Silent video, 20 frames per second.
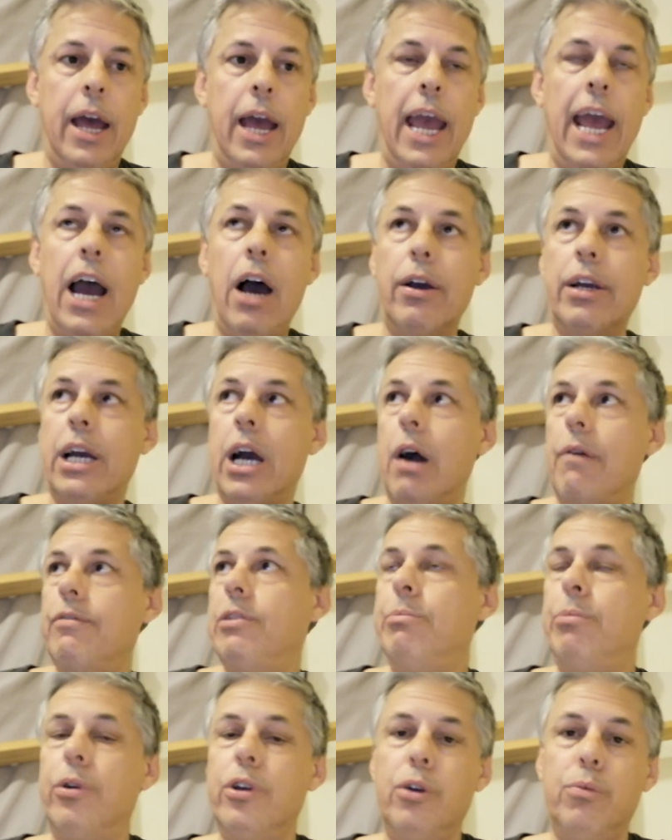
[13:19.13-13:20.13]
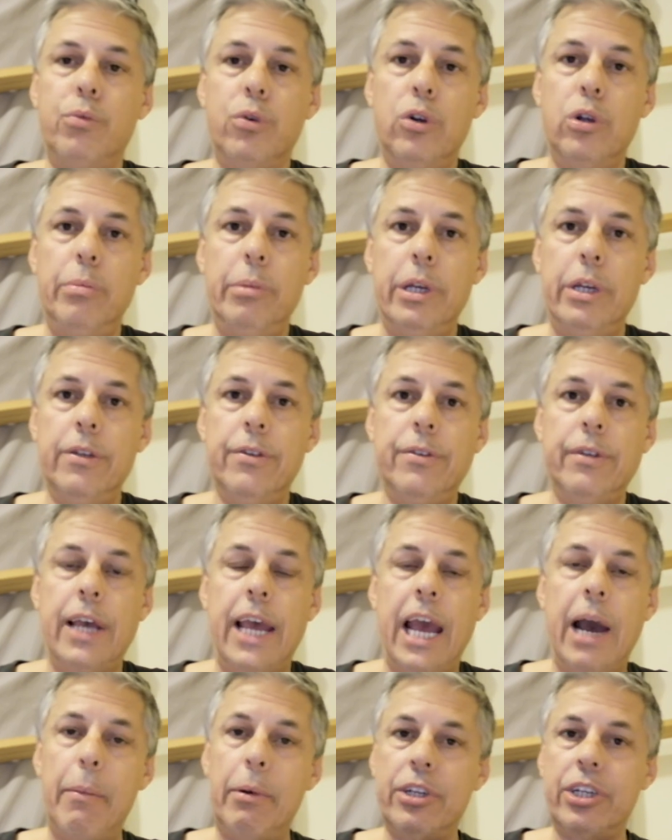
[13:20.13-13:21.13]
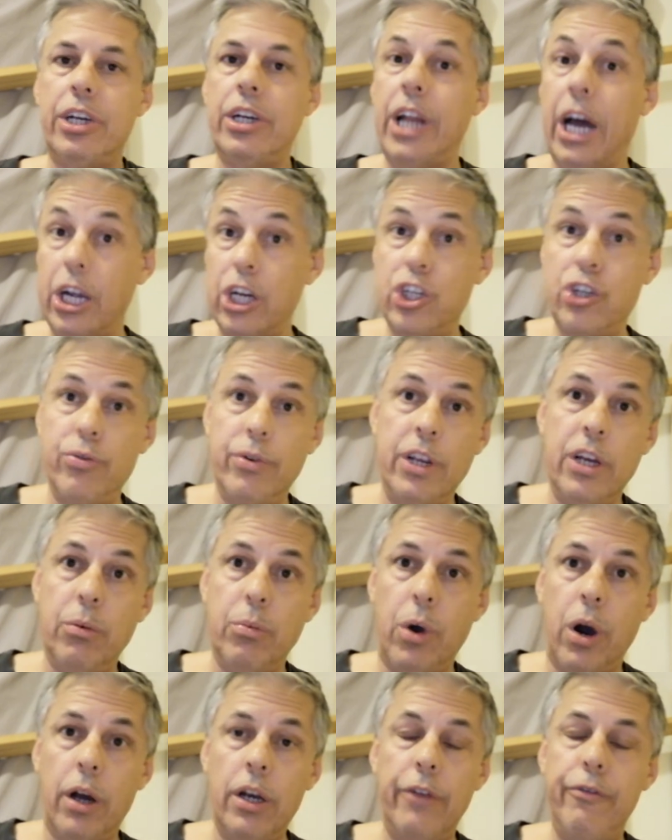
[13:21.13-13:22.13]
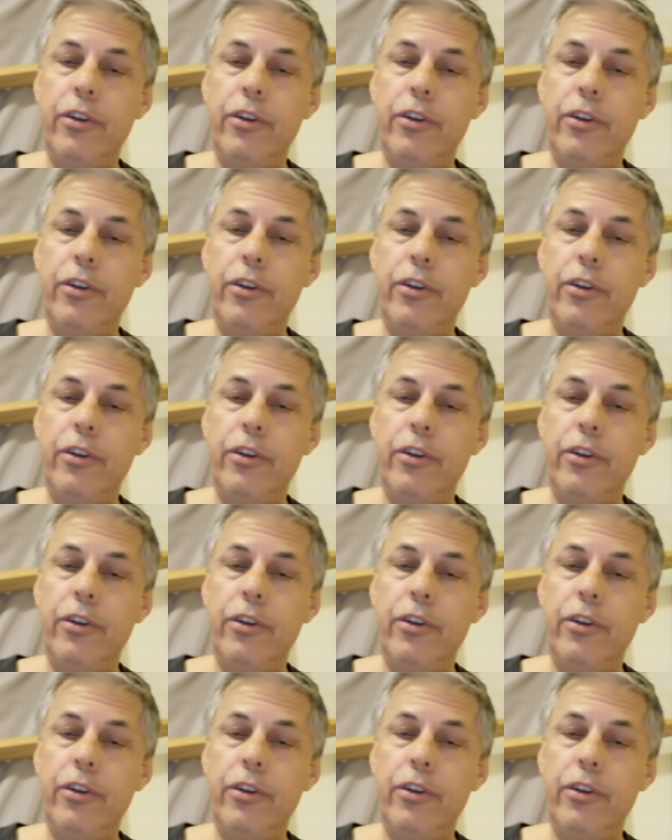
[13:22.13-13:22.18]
how comfortable your room is, how much luxury you want.